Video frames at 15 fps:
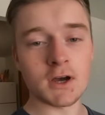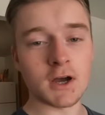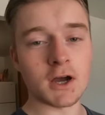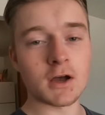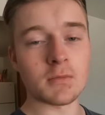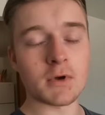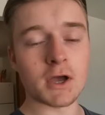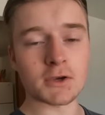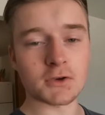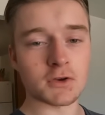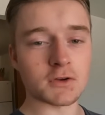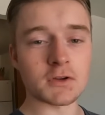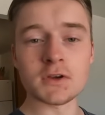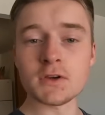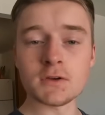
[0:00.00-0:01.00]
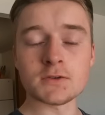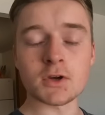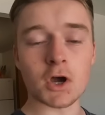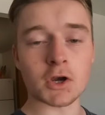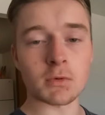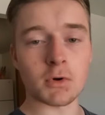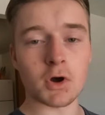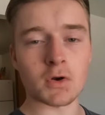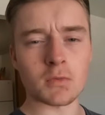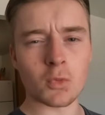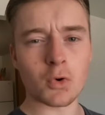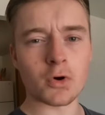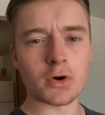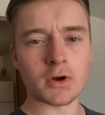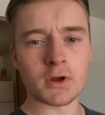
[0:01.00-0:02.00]
Um, I could talk about
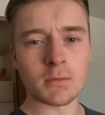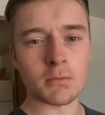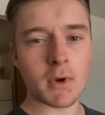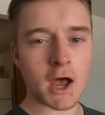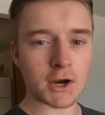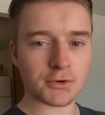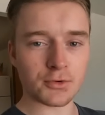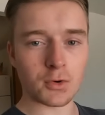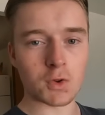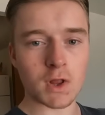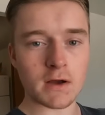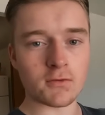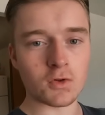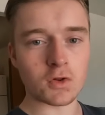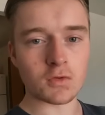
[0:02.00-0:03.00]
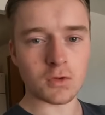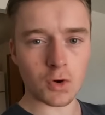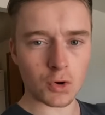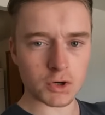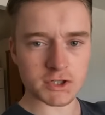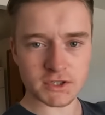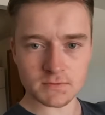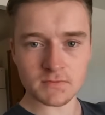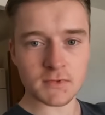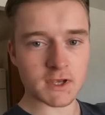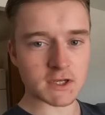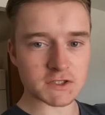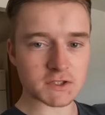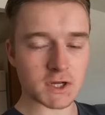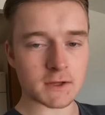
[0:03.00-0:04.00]
more macro level large
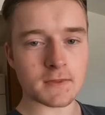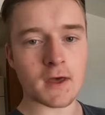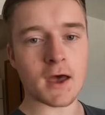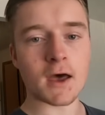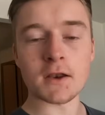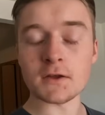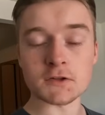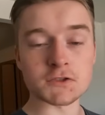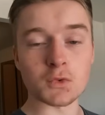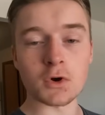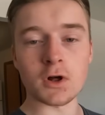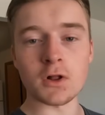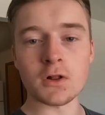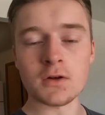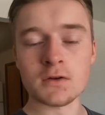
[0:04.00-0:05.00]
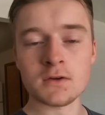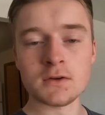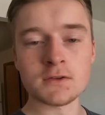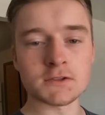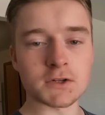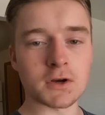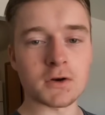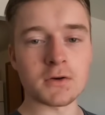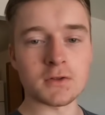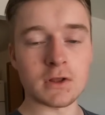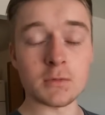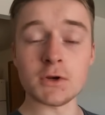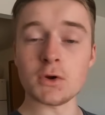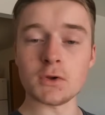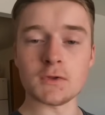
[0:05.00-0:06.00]
things like that as well. So
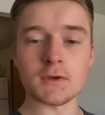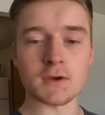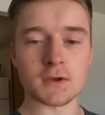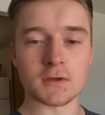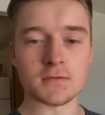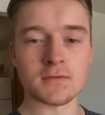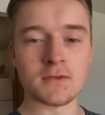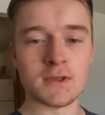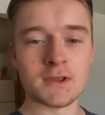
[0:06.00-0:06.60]
let me know what you think.